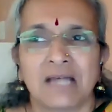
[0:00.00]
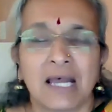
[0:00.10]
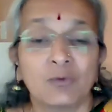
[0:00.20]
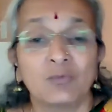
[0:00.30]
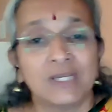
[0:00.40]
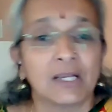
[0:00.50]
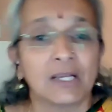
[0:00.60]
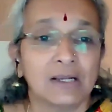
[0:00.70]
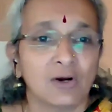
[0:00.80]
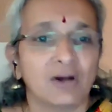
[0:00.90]
how we
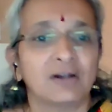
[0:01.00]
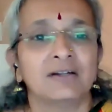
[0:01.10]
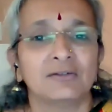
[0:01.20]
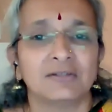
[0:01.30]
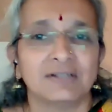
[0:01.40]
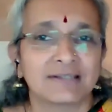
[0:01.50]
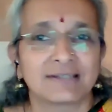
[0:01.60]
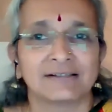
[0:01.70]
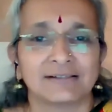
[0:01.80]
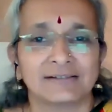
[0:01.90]
got into
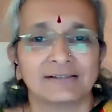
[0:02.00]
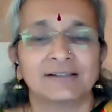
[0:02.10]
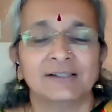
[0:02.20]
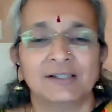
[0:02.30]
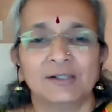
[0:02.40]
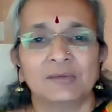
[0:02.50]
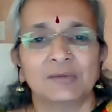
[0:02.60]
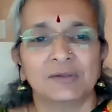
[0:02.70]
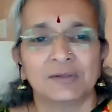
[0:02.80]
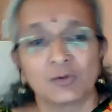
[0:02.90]
this
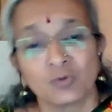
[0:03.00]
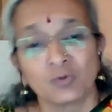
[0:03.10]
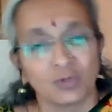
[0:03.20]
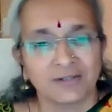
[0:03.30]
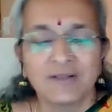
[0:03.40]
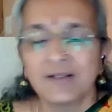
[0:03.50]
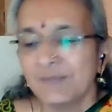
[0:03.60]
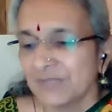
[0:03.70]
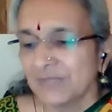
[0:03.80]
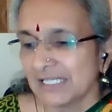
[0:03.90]
route
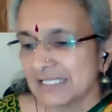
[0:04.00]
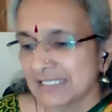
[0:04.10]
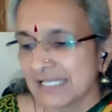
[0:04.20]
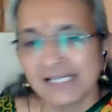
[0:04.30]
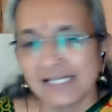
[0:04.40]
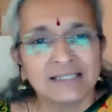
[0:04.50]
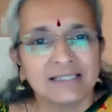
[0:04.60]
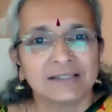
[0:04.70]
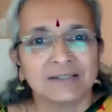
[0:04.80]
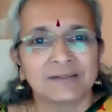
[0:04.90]
is that
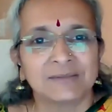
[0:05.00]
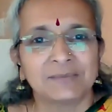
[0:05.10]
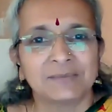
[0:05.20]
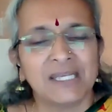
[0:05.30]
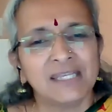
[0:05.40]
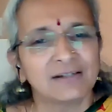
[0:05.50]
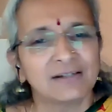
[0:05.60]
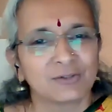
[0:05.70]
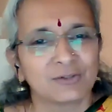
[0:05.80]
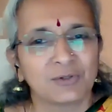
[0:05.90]
many
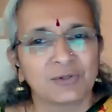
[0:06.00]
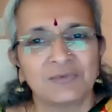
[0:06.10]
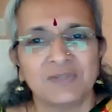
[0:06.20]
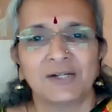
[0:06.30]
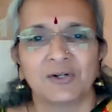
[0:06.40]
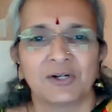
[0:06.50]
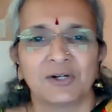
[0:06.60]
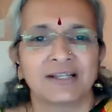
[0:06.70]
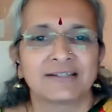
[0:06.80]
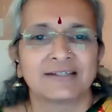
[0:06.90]
years ago we had
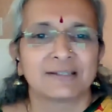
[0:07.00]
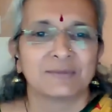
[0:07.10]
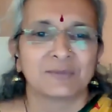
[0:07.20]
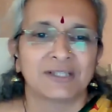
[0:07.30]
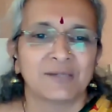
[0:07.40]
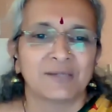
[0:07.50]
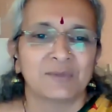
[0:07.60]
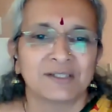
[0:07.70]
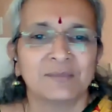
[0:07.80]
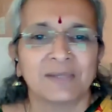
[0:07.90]
organized a Sampradaya
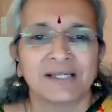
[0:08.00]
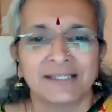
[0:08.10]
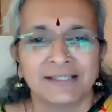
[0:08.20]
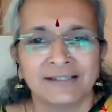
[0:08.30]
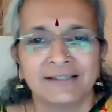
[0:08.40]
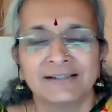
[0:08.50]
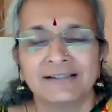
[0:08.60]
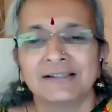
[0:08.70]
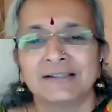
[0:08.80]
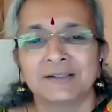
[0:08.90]
Bhajan by
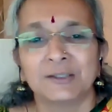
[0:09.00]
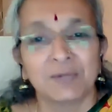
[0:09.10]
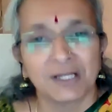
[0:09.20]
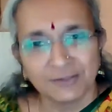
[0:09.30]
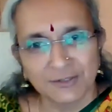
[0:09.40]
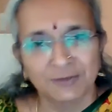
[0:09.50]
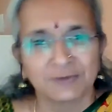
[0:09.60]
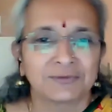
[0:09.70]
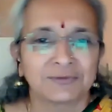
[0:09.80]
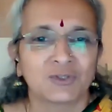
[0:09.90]
the brothers
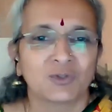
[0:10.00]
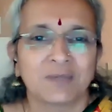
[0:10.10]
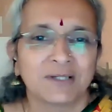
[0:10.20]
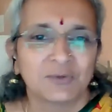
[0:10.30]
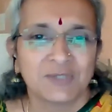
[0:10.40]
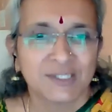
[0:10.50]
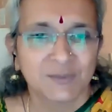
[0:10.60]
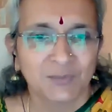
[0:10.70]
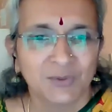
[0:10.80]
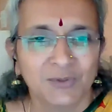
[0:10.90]
of Shobha who just
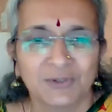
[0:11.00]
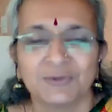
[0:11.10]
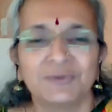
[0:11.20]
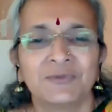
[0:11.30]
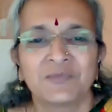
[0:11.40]
spoke to you.